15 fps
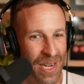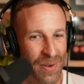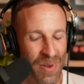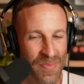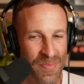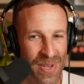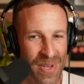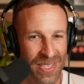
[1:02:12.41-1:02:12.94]
We
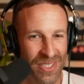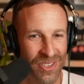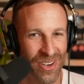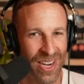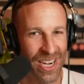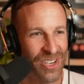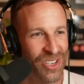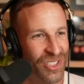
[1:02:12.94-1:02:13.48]
missed your
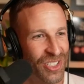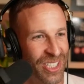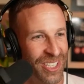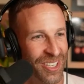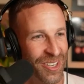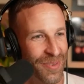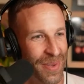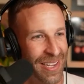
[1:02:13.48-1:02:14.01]
energy
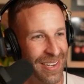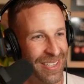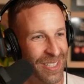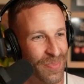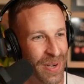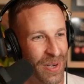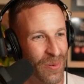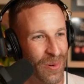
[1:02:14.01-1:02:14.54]
here, man. It's
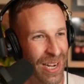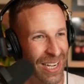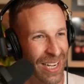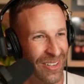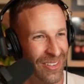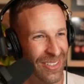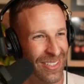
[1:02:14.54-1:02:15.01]
been a while.